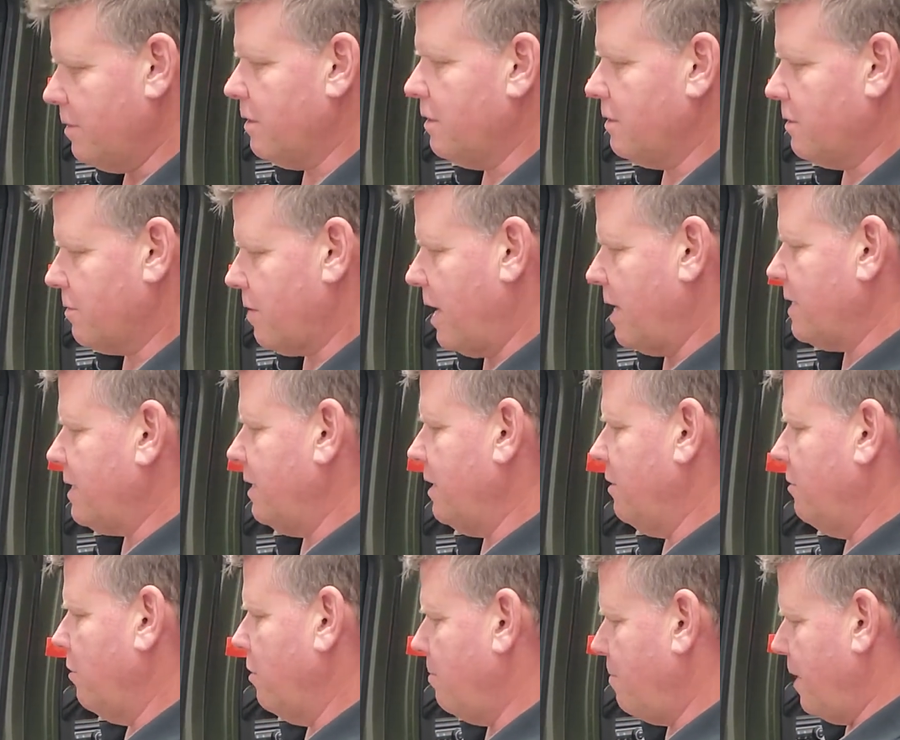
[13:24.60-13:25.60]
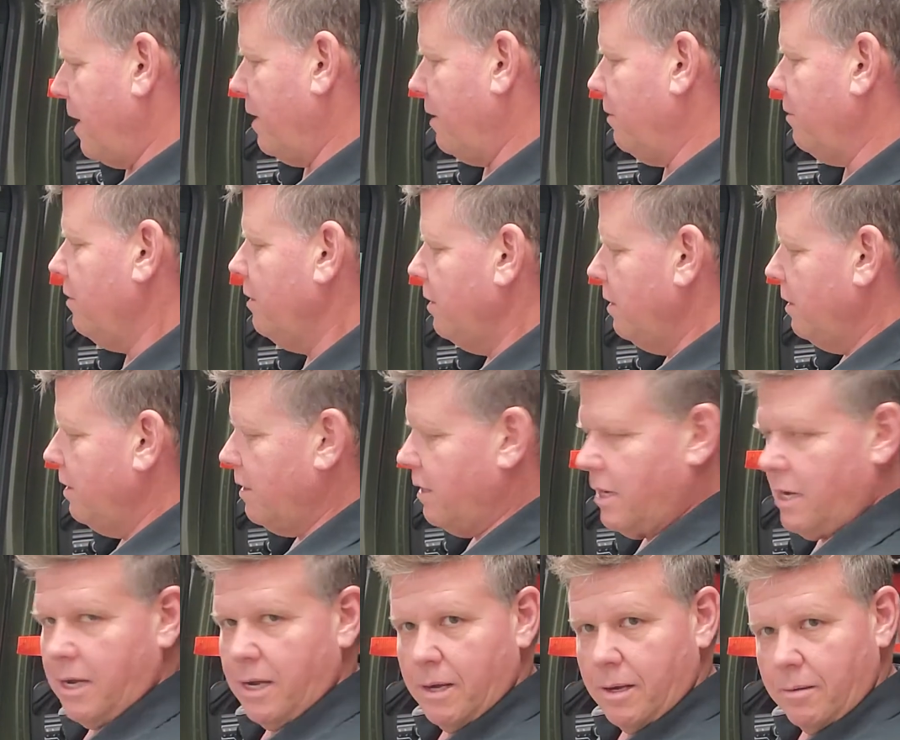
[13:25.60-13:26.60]
scratch on the door panel.
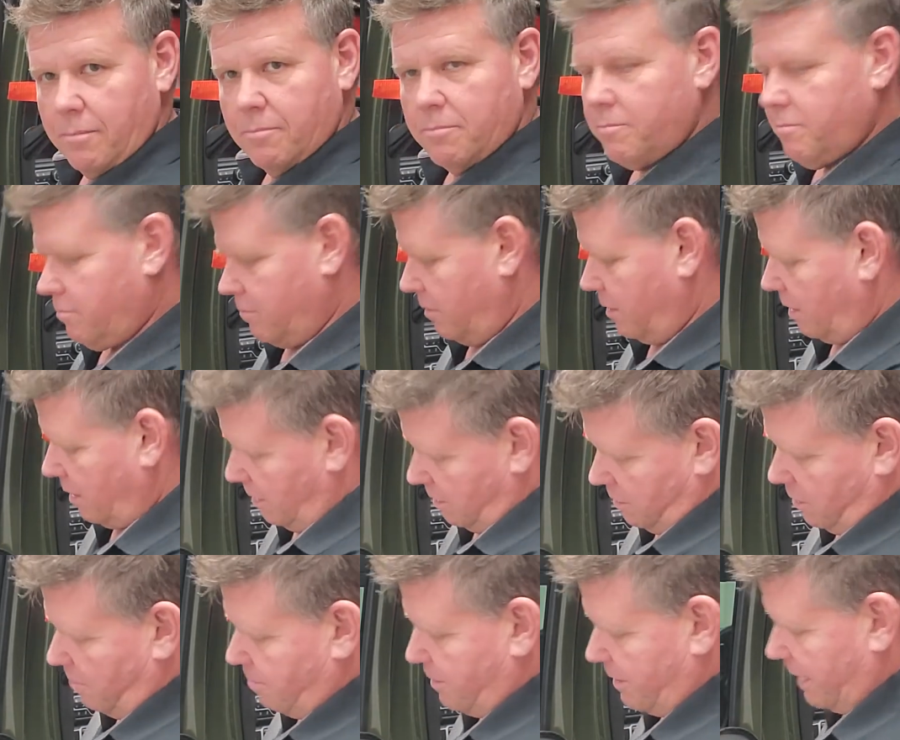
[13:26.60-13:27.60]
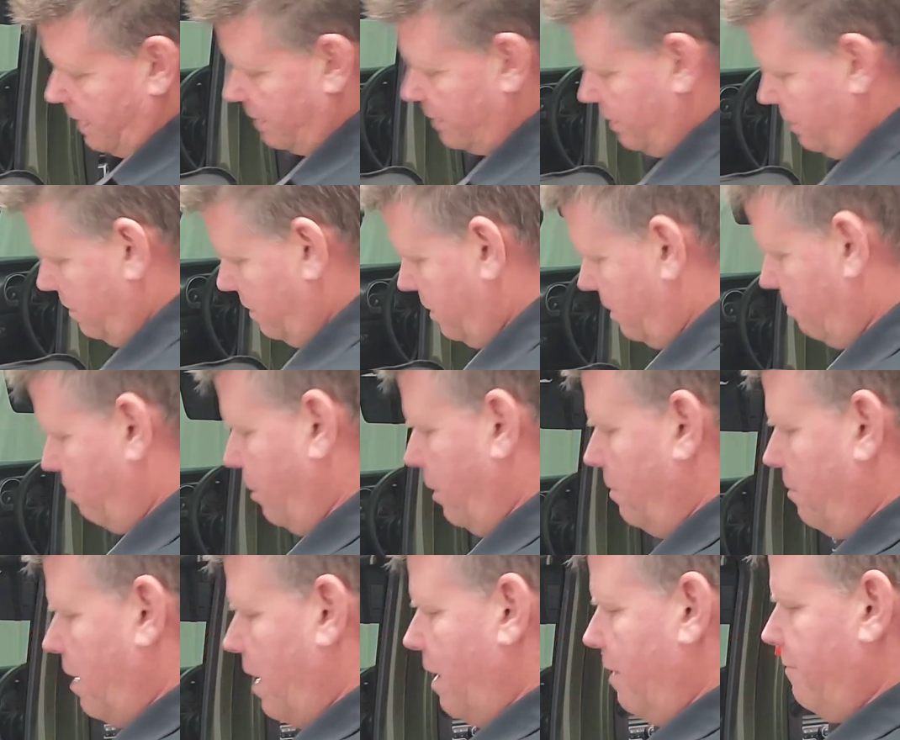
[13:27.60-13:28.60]
Good protection. Pull
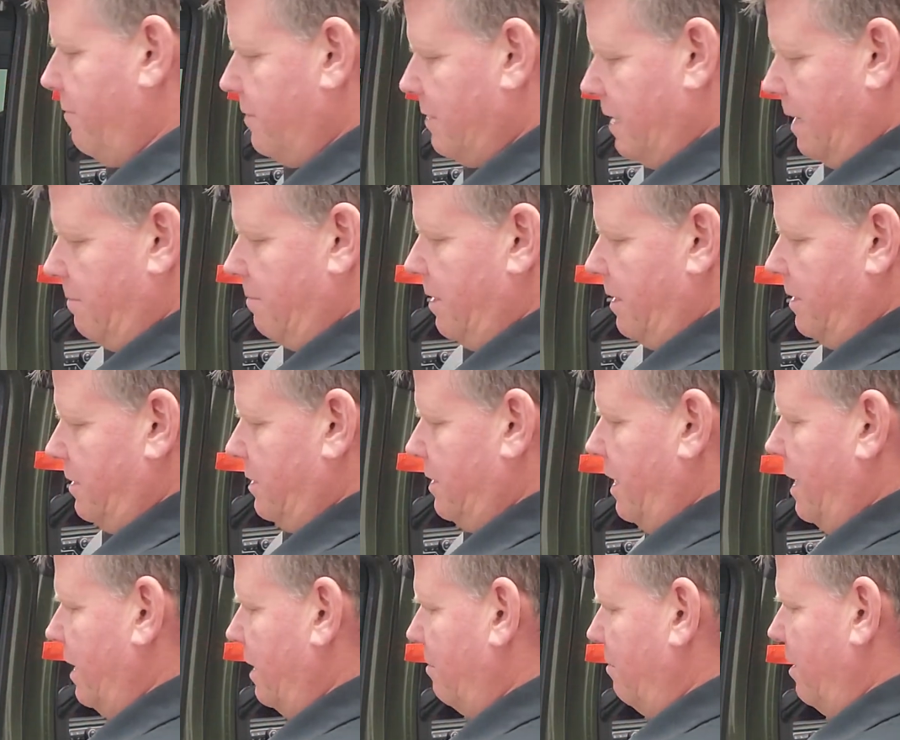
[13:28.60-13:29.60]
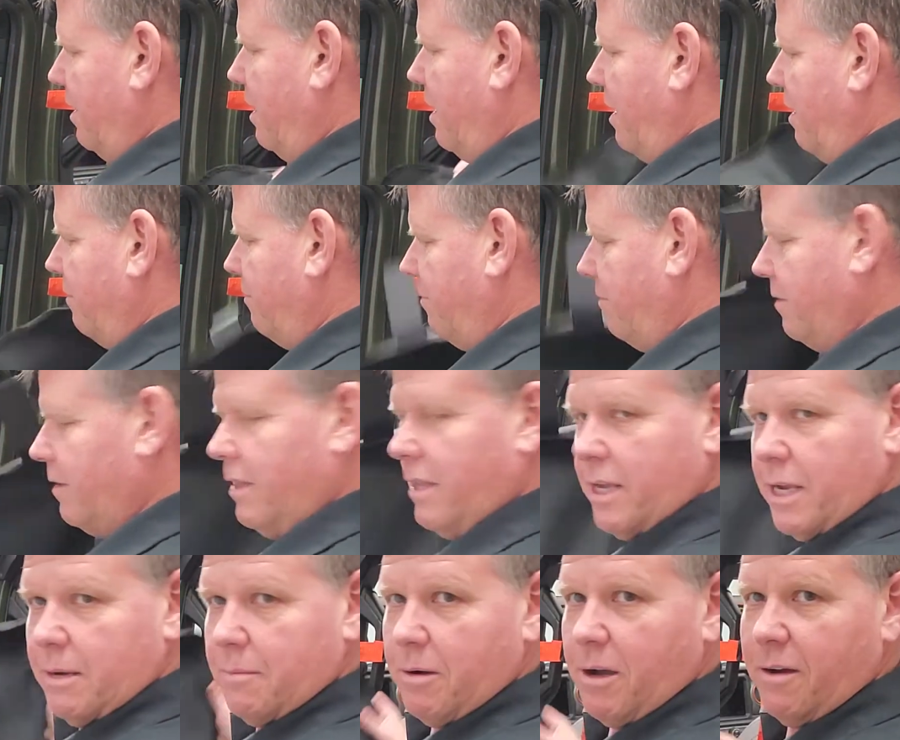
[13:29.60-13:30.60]
them off, same thing, just yank them right off. They
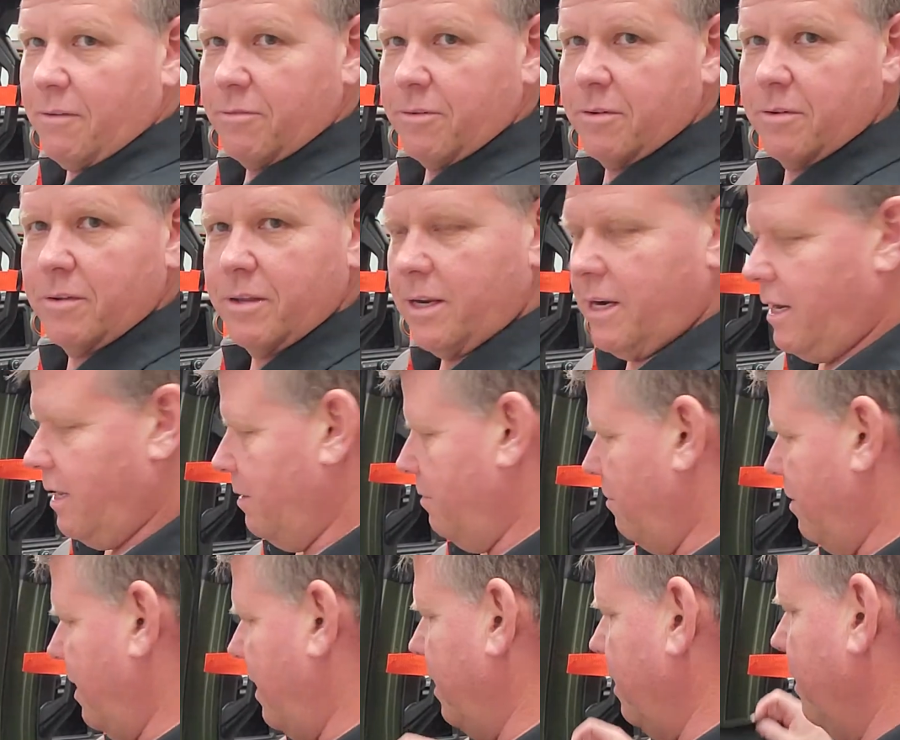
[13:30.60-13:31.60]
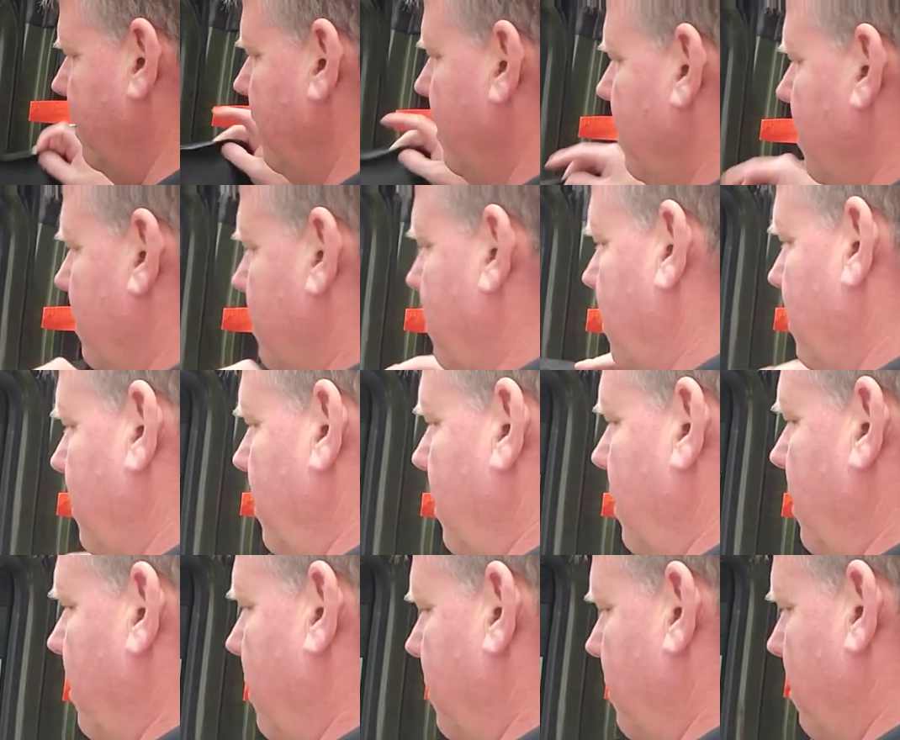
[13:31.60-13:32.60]
come up and out of the way. So it's good
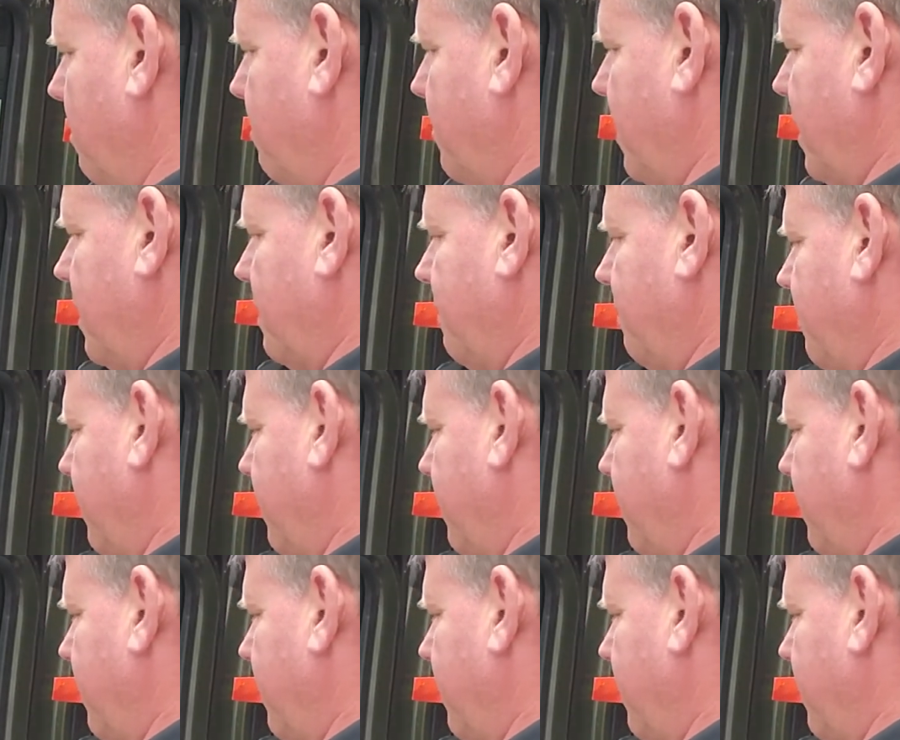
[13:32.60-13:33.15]
little door protection for